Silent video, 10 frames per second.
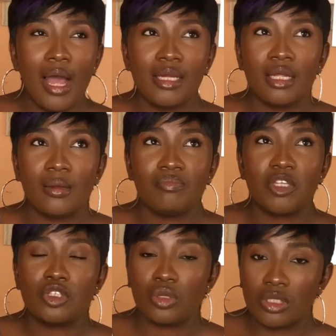And
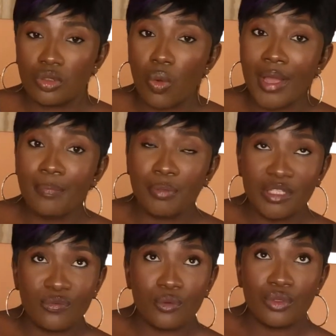it was quite
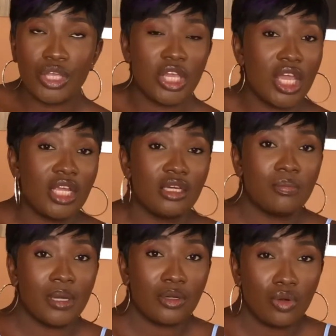peaceful here in
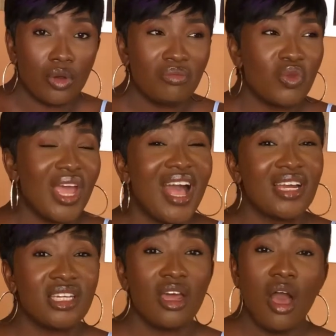Ibadan. We
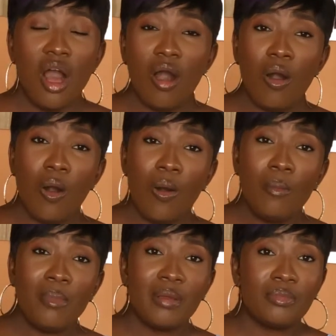had
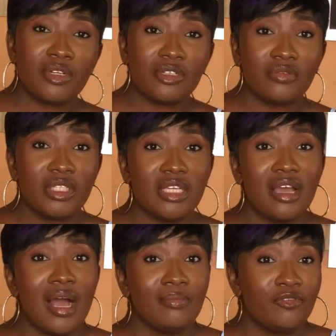members of the
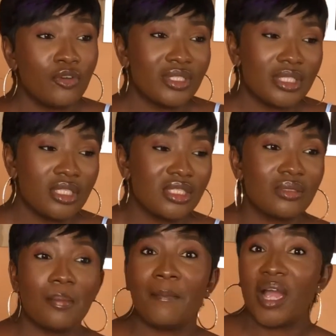armed
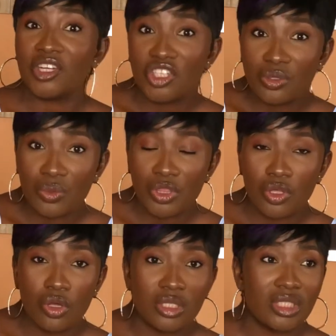forces marching with
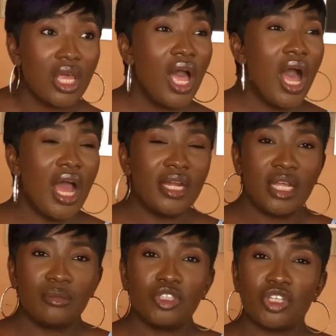us, and
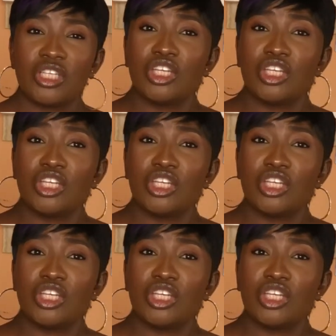then just